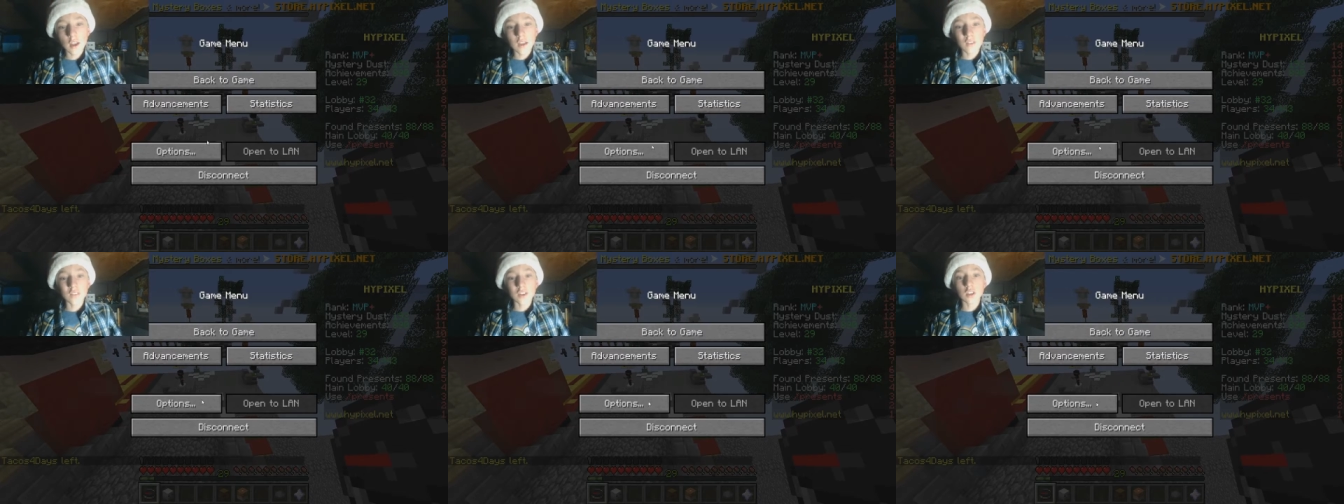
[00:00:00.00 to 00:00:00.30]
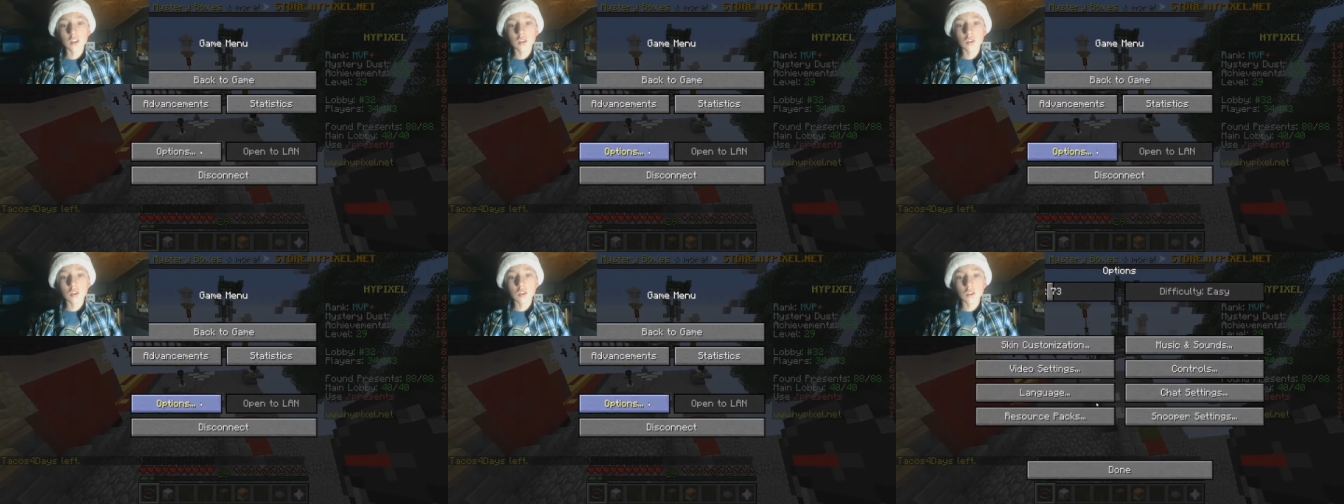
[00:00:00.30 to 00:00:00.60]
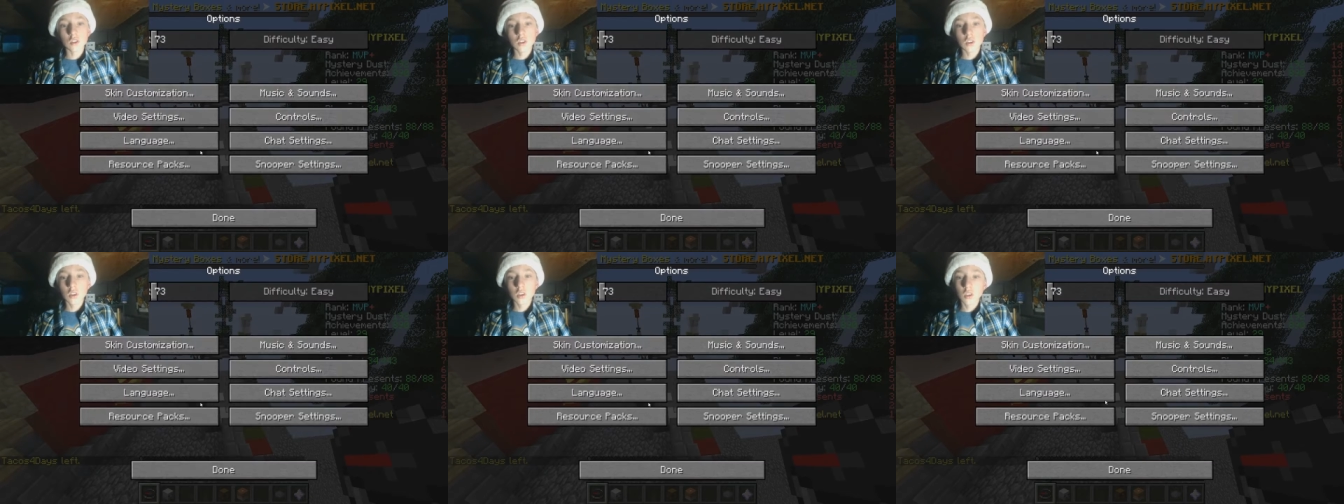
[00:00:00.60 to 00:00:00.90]
if I do,
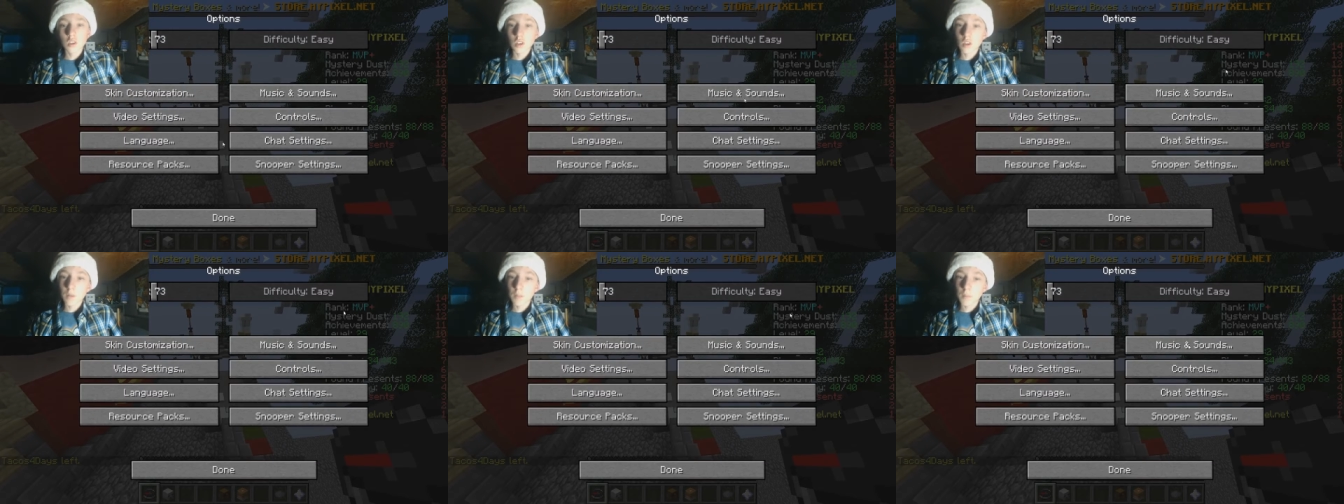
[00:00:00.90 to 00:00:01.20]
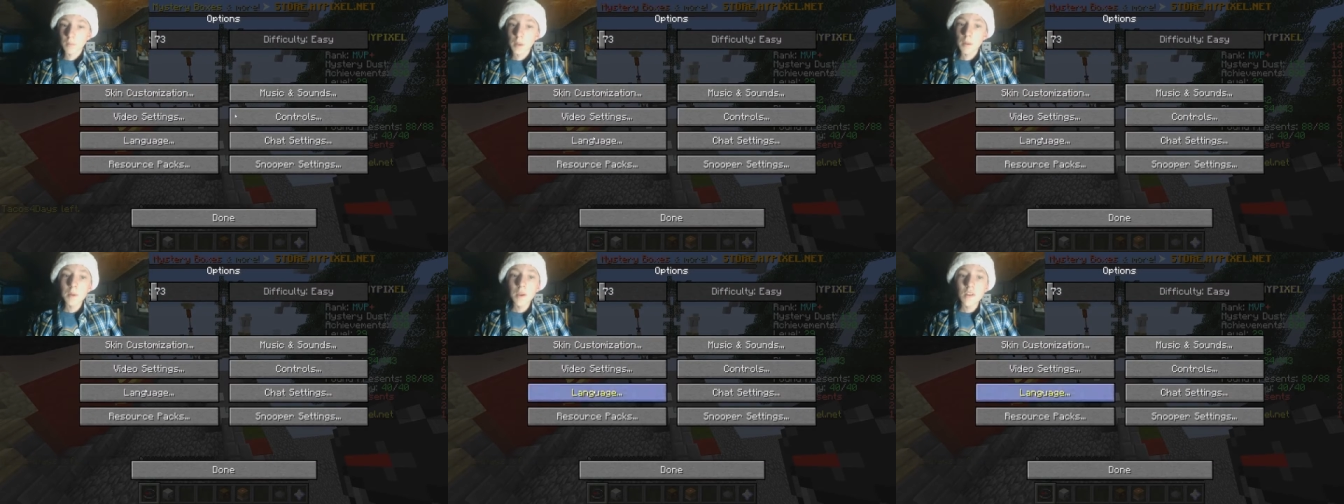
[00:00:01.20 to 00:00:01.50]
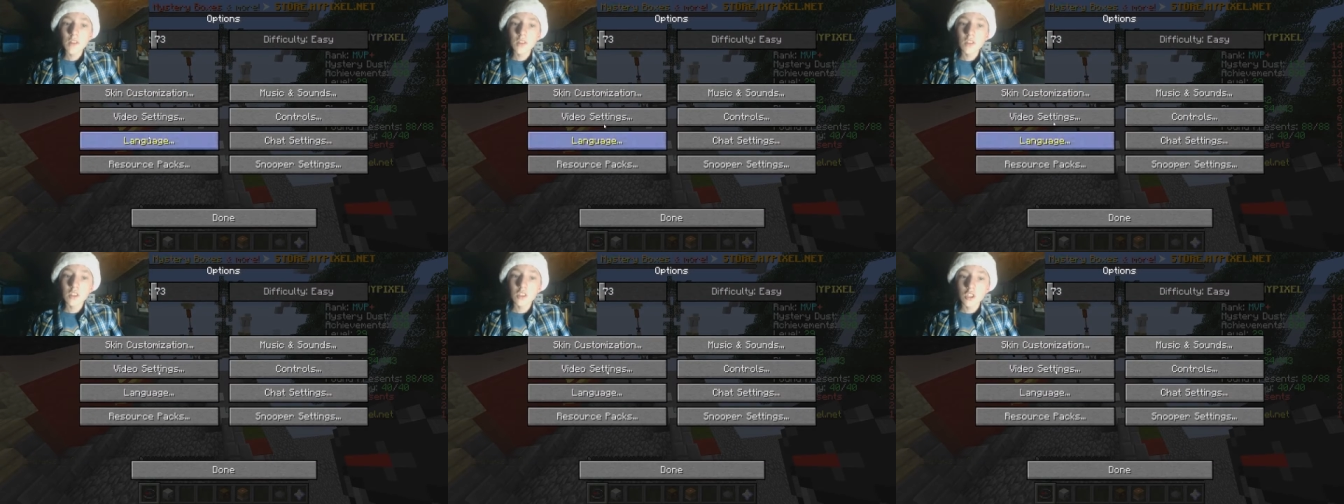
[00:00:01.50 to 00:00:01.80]
maybe
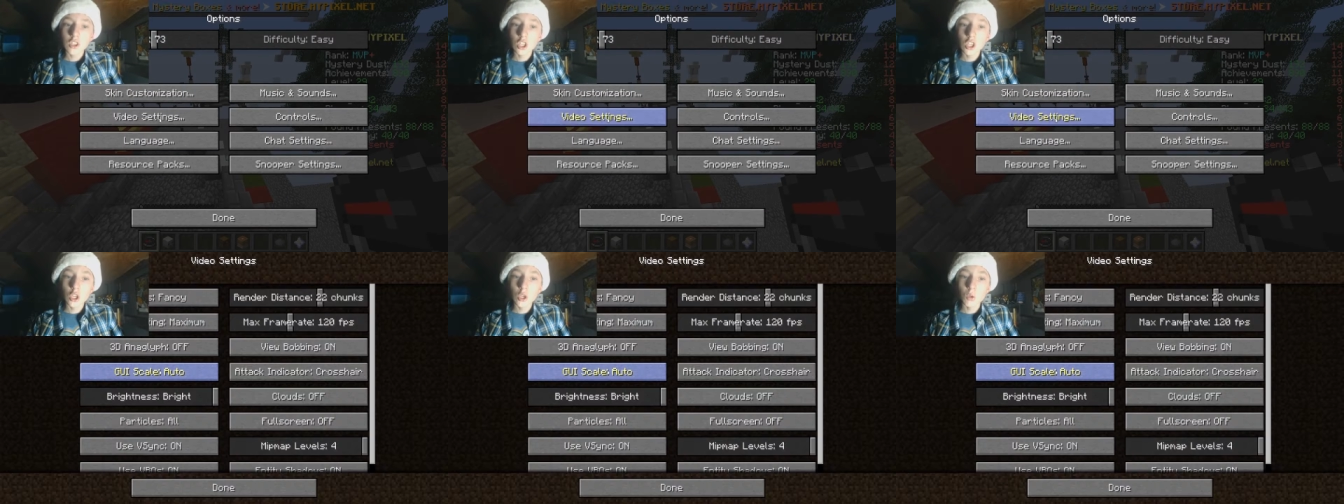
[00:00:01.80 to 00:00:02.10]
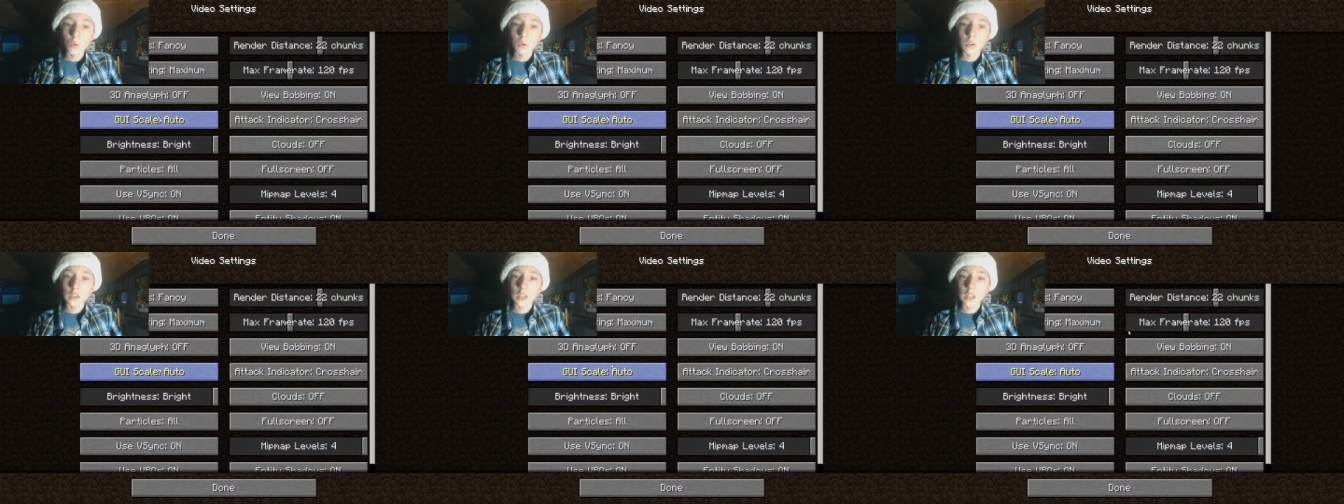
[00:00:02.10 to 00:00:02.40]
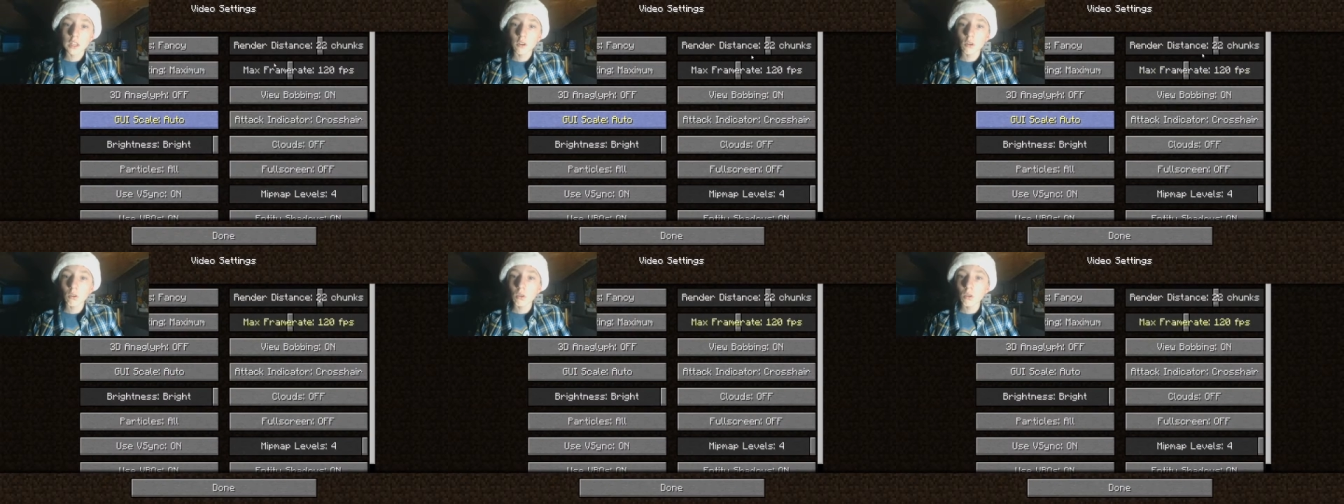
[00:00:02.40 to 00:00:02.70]
it's too
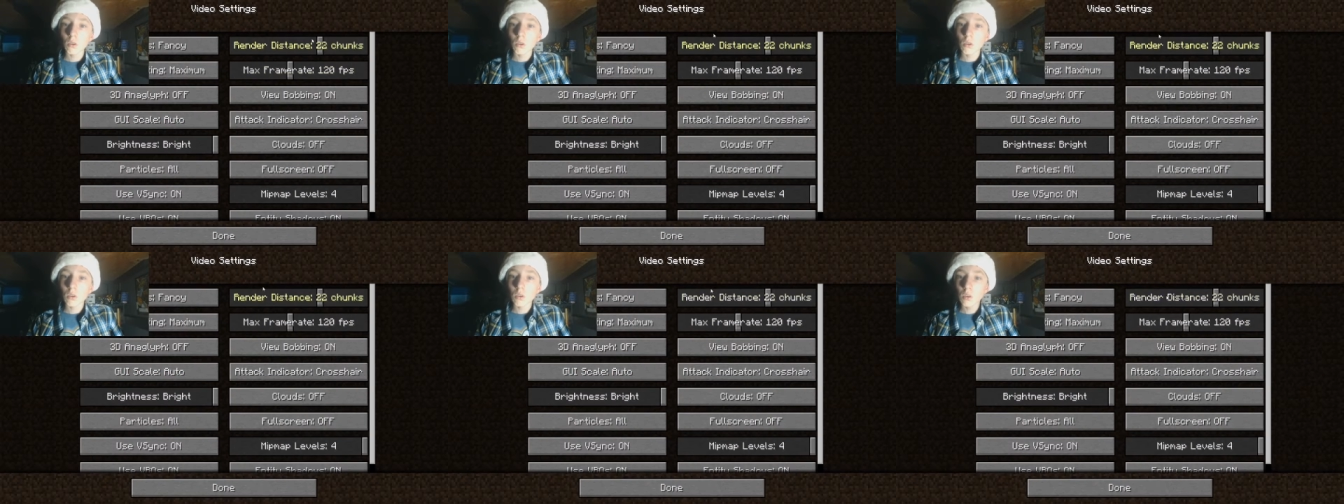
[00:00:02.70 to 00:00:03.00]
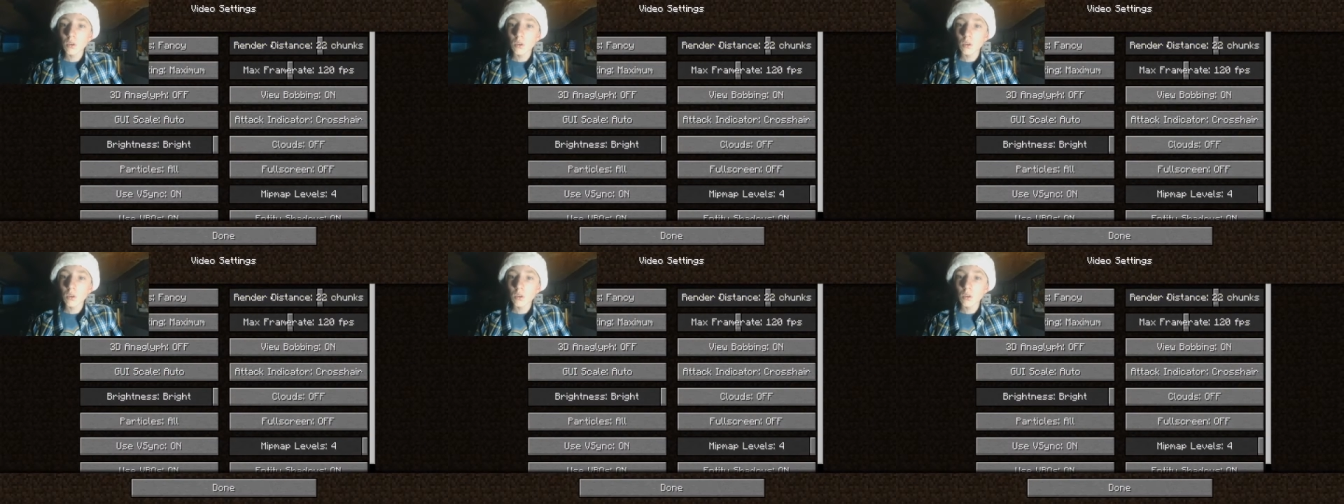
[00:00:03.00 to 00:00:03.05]
little.